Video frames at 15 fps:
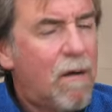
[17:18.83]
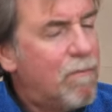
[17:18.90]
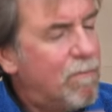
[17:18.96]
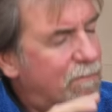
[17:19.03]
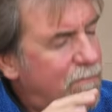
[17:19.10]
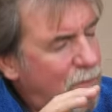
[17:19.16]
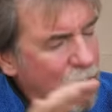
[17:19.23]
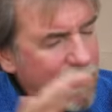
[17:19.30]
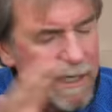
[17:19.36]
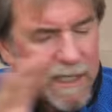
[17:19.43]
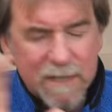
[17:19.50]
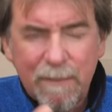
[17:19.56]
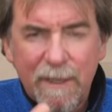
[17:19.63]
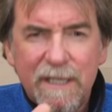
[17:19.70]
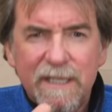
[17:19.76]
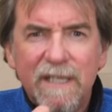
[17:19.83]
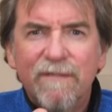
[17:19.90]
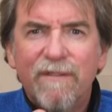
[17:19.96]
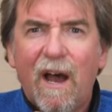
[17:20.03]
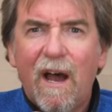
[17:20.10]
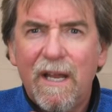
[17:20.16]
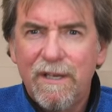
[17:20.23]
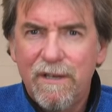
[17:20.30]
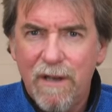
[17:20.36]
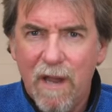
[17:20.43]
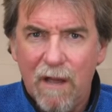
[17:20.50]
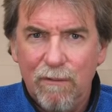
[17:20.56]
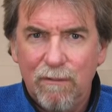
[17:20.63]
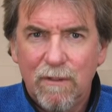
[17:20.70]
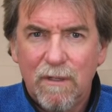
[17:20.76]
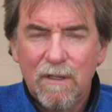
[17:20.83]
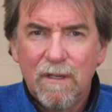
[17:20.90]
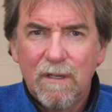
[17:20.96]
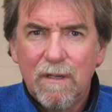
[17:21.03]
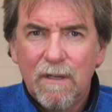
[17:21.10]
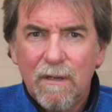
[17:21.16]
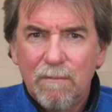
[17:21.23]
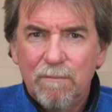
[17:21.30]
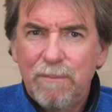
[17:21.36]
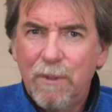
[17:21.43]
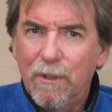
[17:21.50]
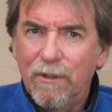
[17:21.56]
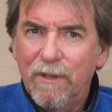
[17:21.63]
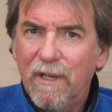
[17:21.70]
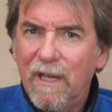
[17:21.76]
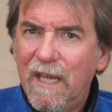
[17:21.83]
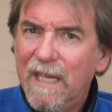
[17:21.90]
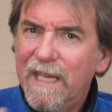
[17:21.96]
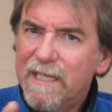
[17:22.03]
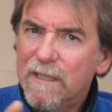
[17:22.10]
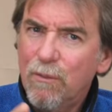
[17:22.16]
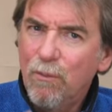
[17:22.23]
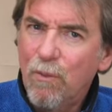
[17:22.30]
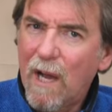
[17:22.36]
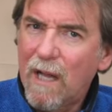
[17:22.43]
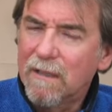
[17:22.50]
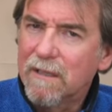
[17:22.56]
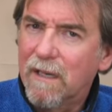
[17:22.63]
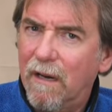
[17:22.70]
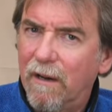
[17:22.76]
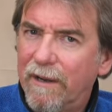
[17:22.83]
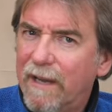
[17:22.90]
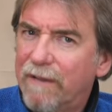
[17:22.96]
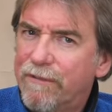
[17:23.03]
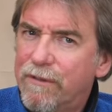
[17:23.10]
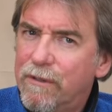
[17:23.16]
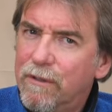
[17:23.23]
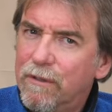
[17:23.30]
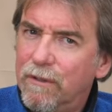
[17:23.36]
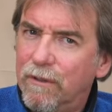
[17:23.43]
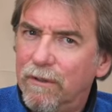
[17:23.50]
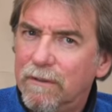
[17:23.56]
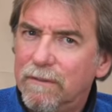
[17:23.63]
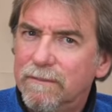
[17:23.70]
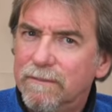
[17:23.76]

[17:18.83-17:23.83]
More expensive, I know, but it is a wild card after all.